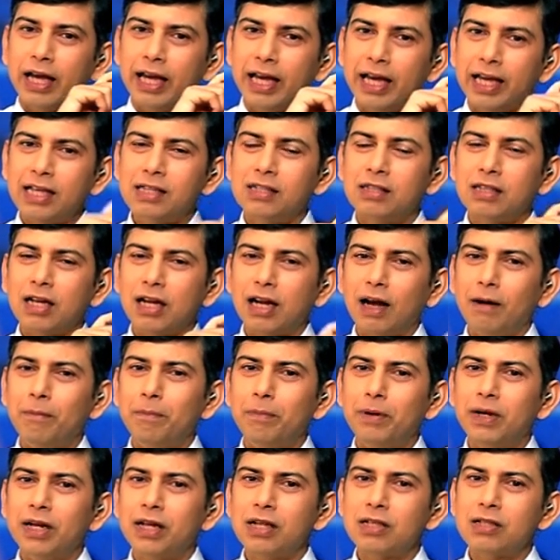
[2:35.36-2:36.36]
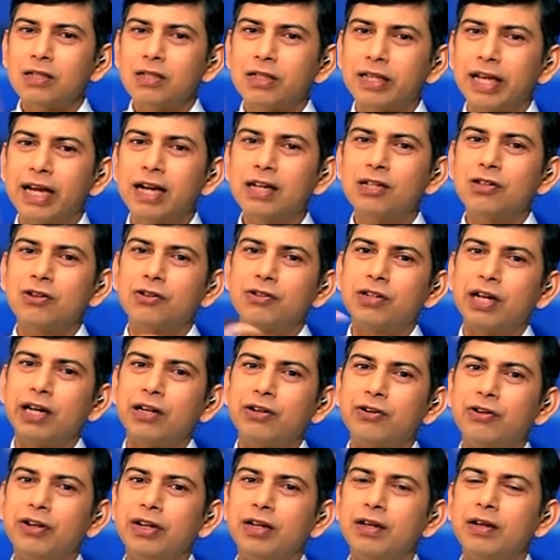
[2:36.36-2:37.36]
Is the company's sales
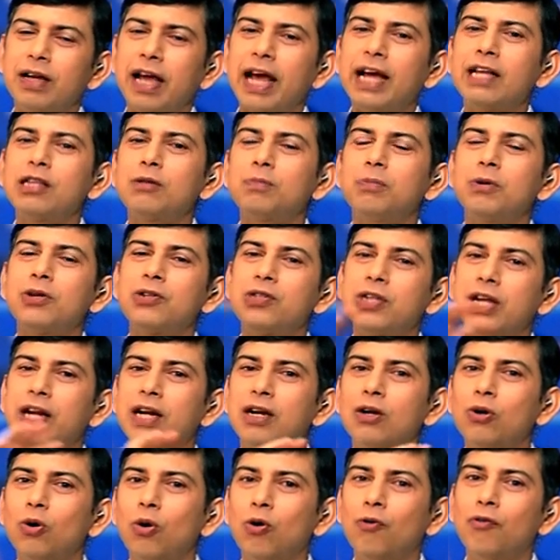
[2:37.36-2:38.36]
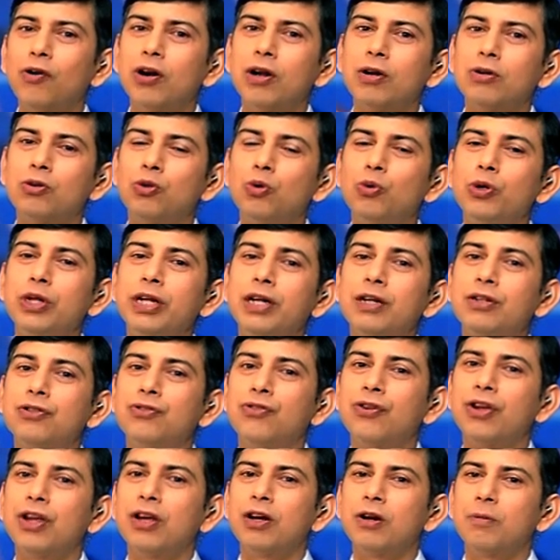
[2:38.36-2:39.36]
trajectory X% over a 2-year,
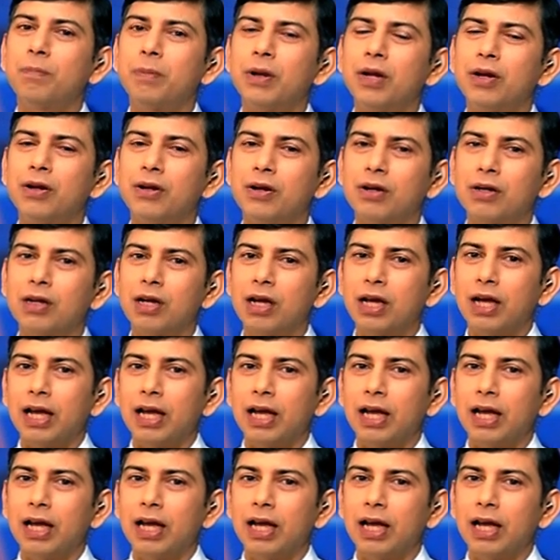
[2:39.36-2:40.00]
3-year period?